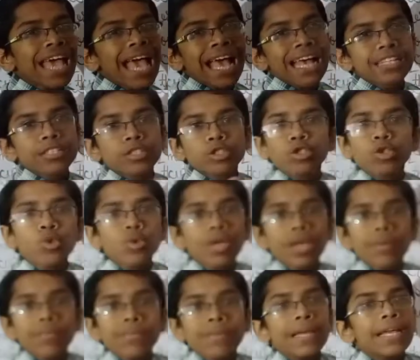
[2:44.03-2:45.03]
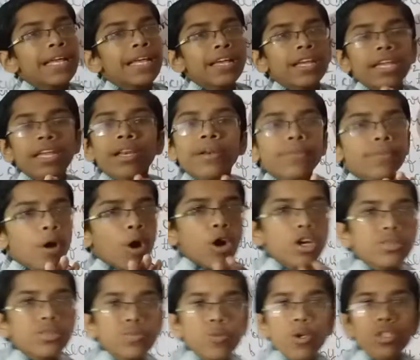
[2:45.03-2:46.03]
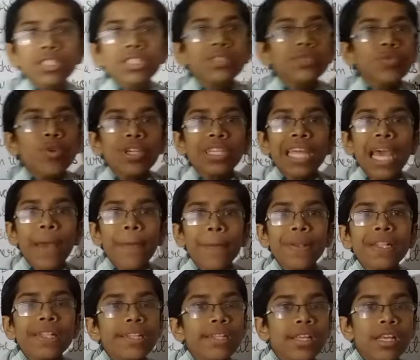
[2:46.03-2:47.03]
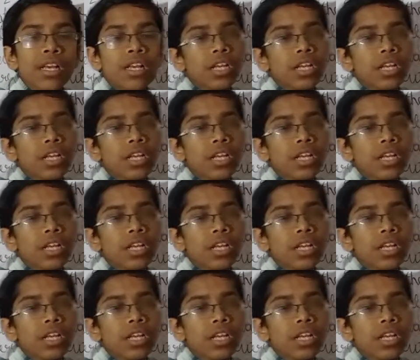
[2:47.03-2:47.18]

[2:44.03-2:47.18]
has to come. In osmosis what happens?